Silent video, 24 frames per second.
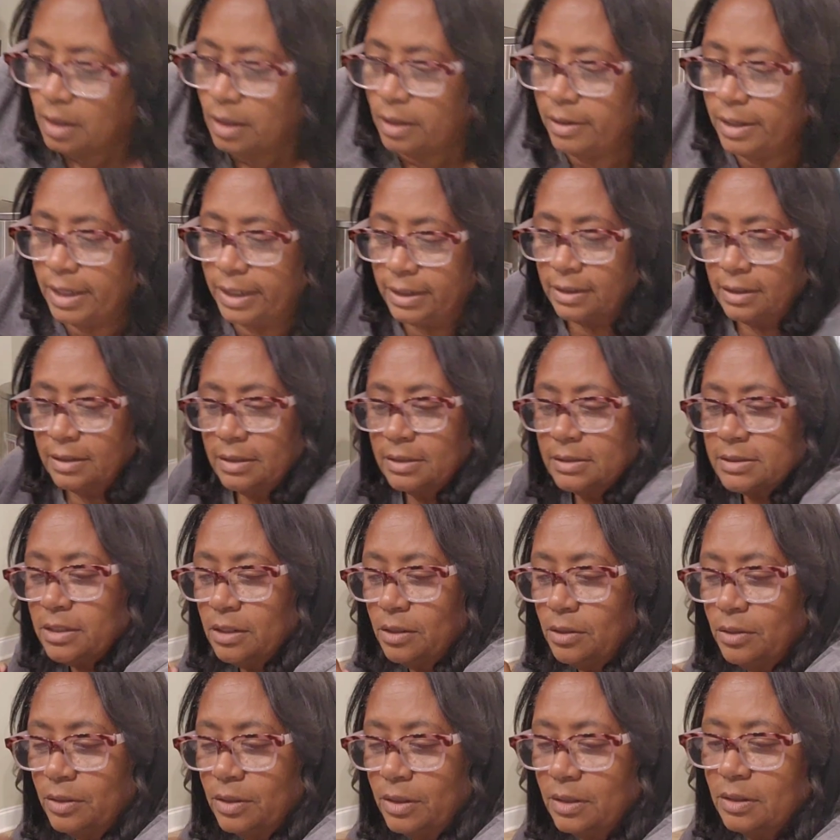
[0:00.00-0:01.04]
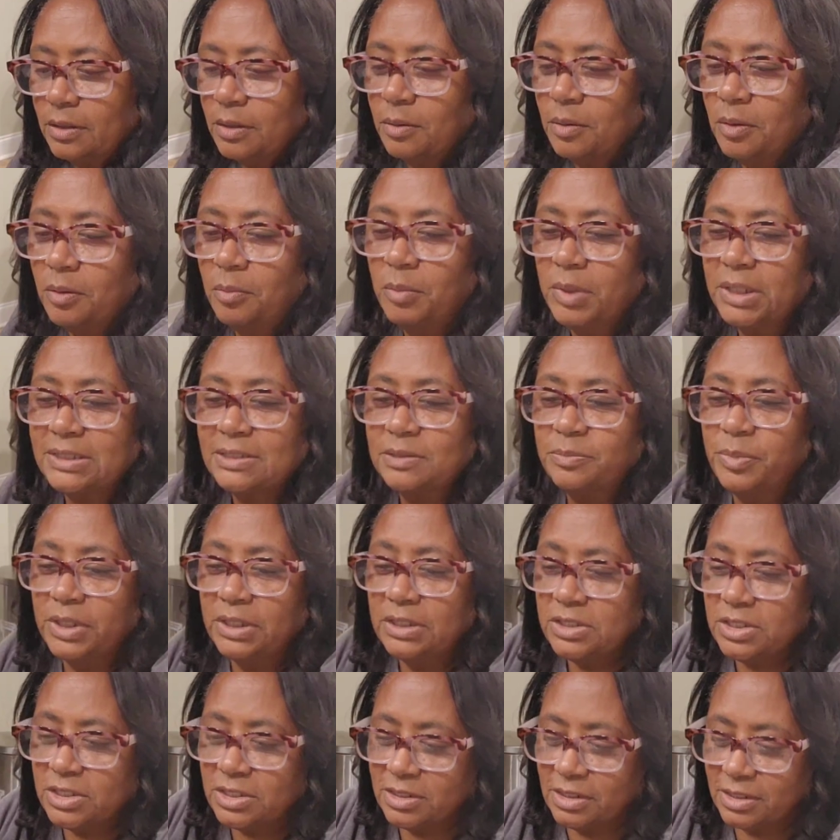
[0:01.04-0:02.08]
All right, so my
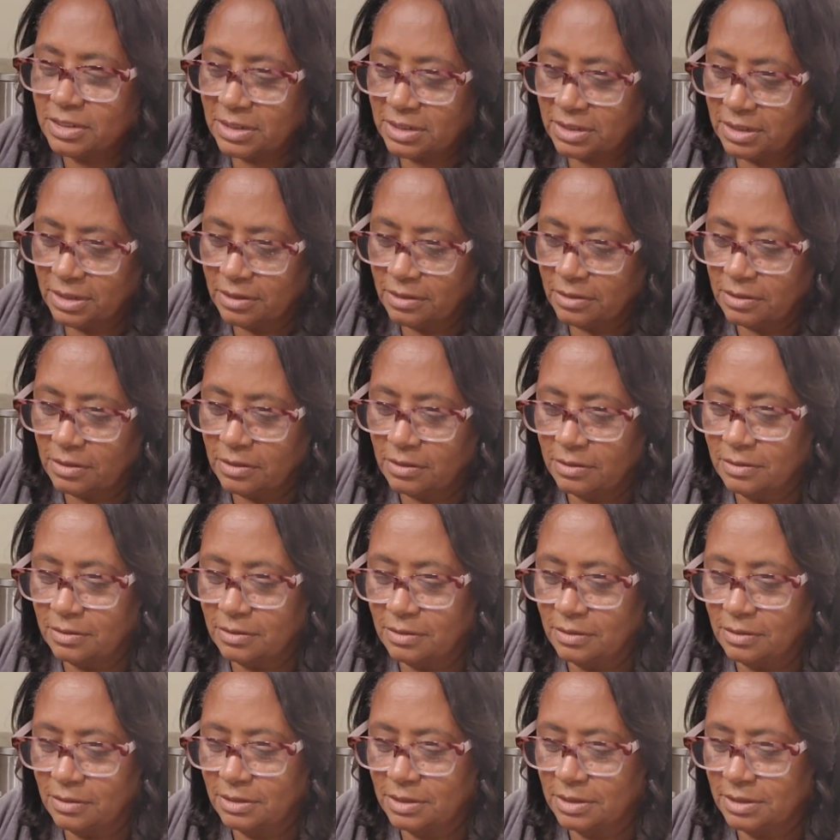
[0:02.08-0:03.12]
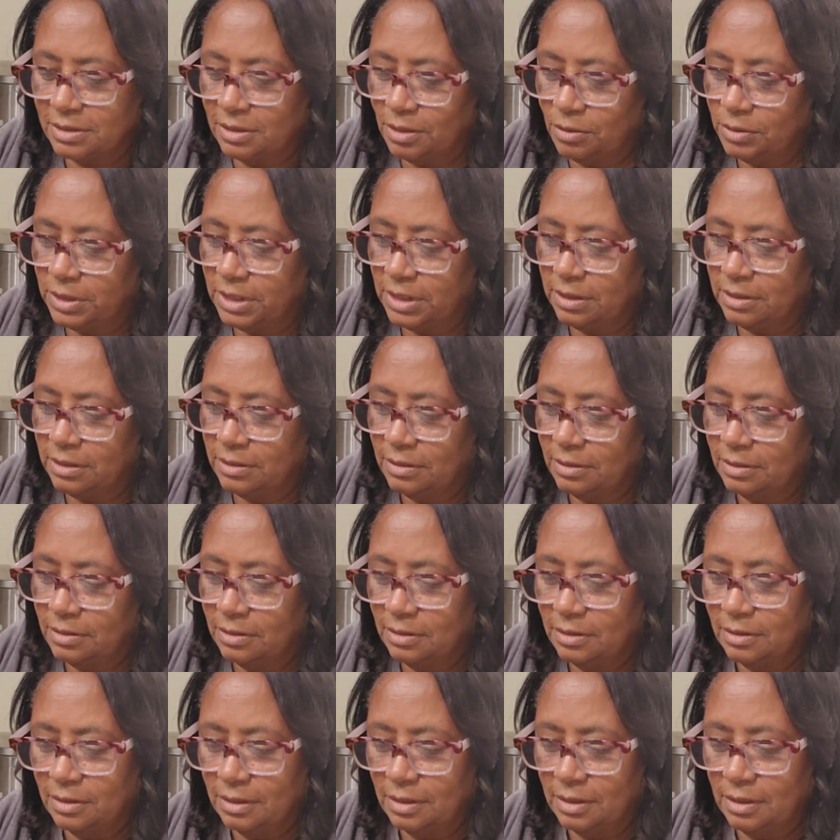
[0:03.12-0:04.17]
sponges are still soaking.
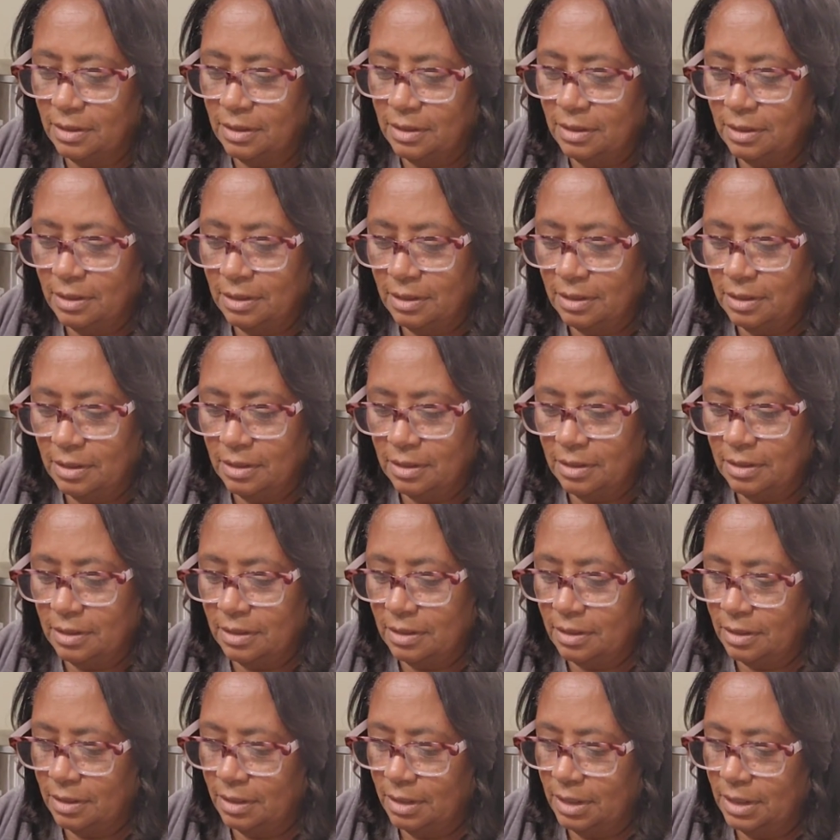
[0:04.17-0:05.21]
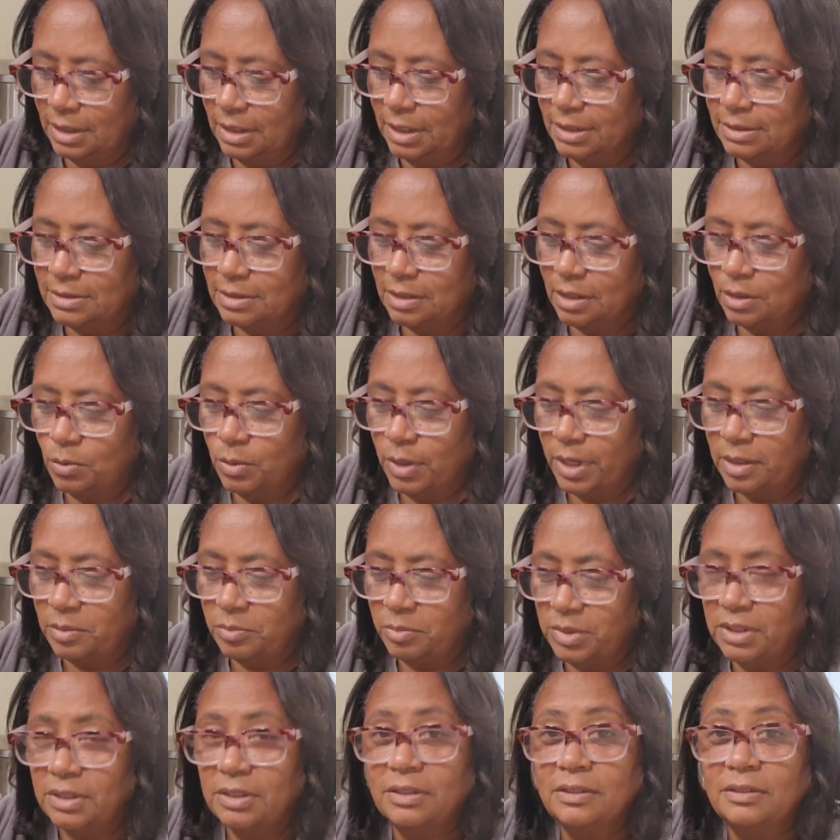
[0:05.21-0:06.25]
It hasn't
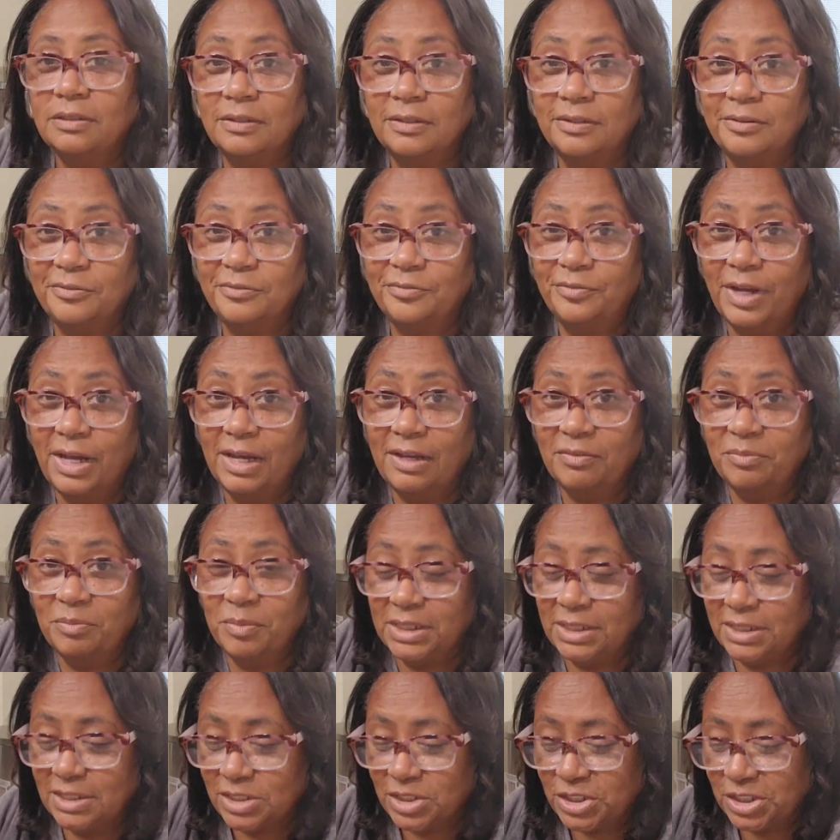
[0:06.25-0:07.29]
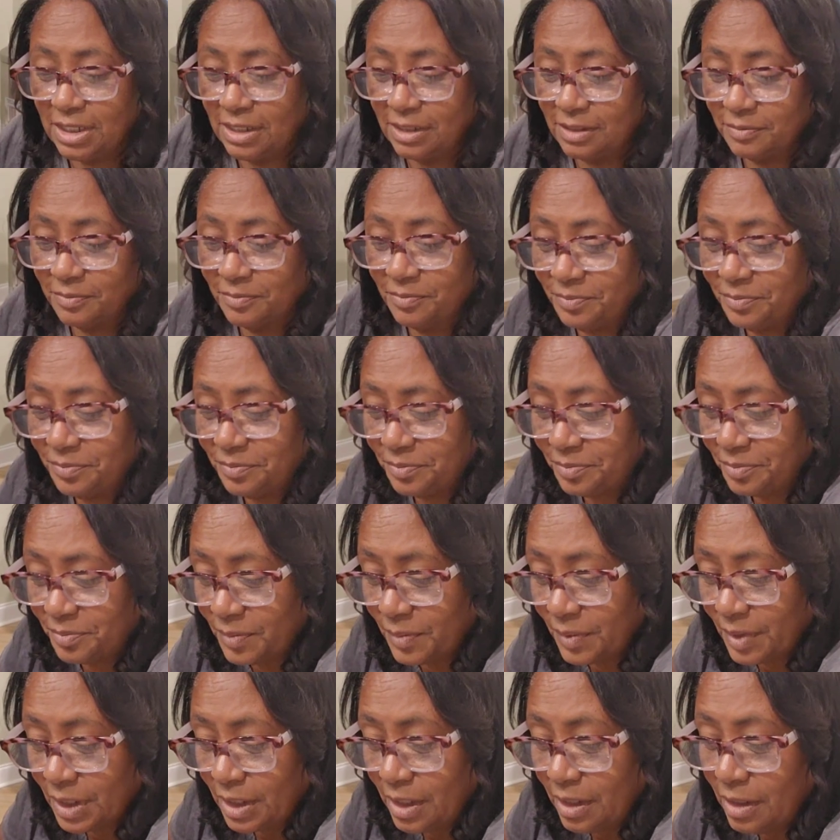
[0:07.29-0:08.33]
quite been five minutes yet.
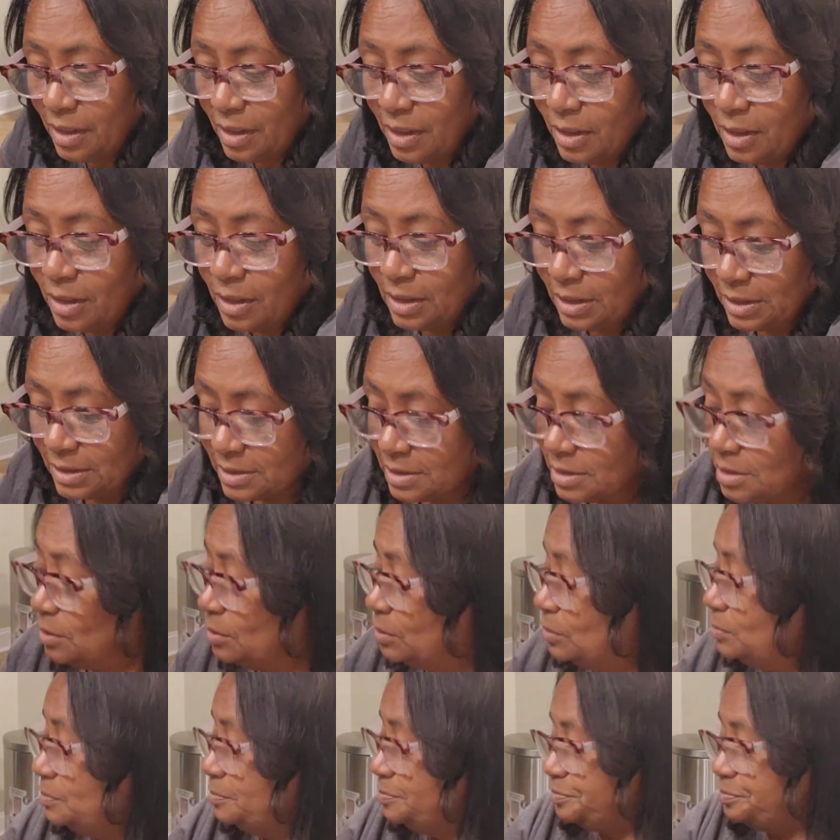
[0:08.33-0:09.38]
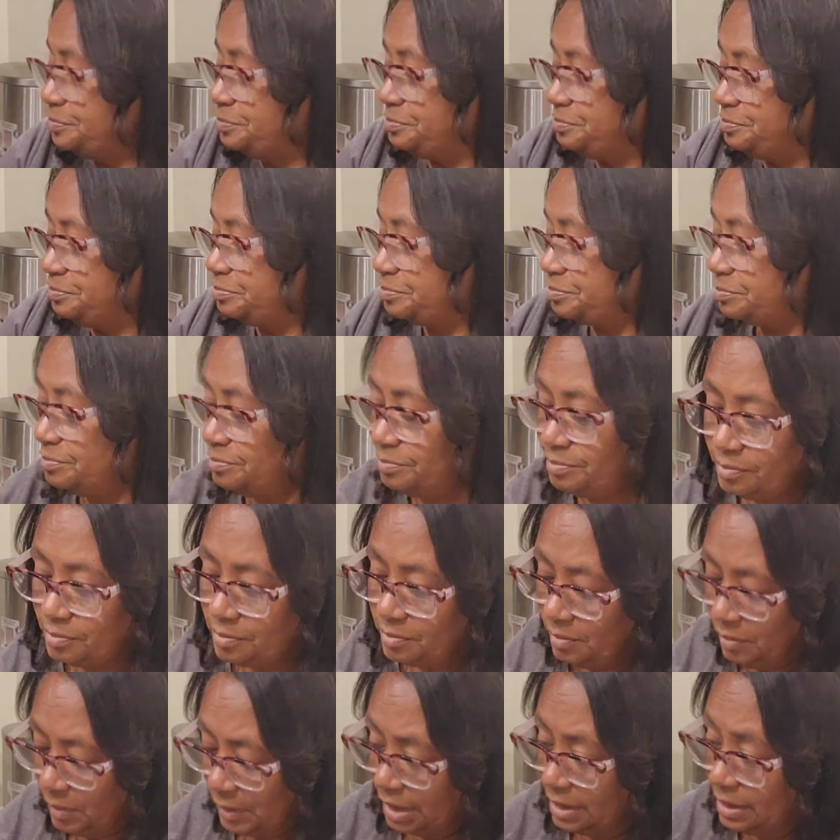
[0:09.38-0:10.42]
So
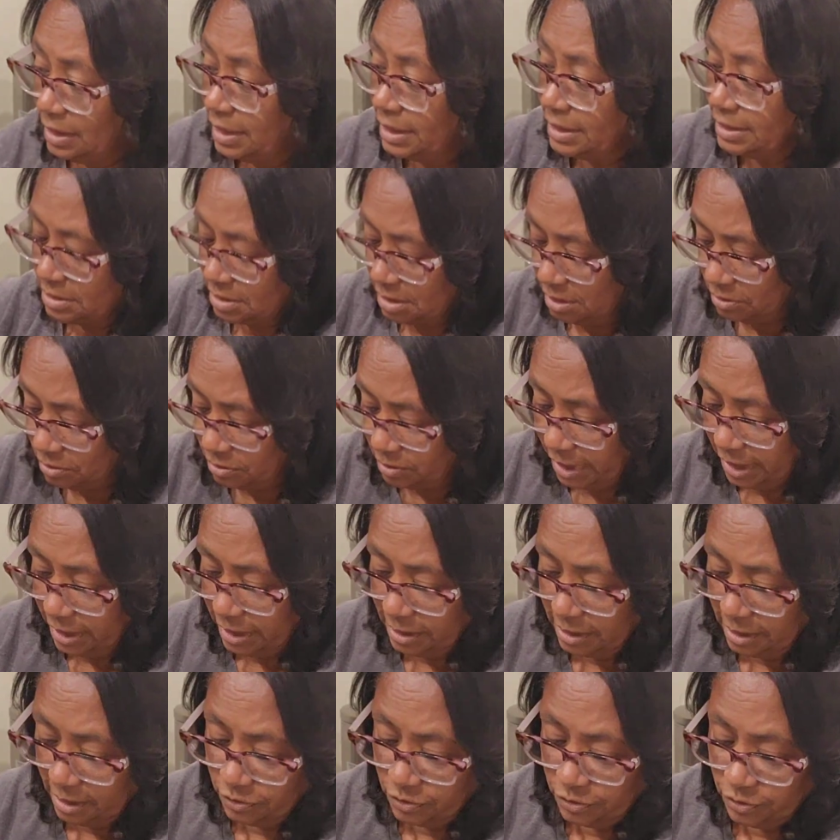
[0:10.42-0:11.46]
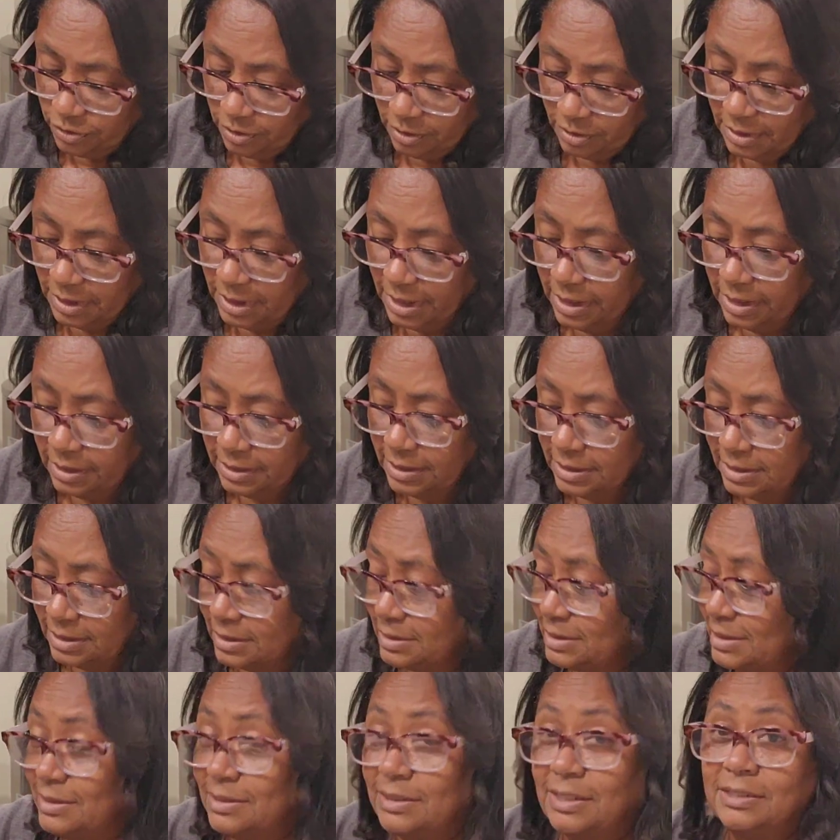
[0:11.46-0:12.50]
let's go ahead and kind of
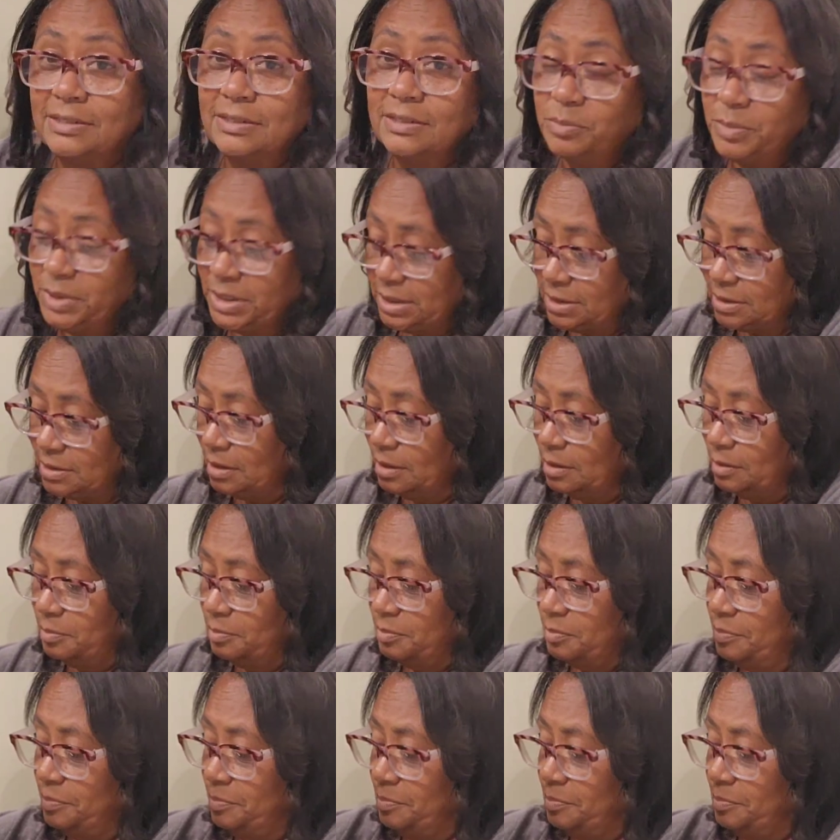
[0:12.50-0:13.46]
set some of this up.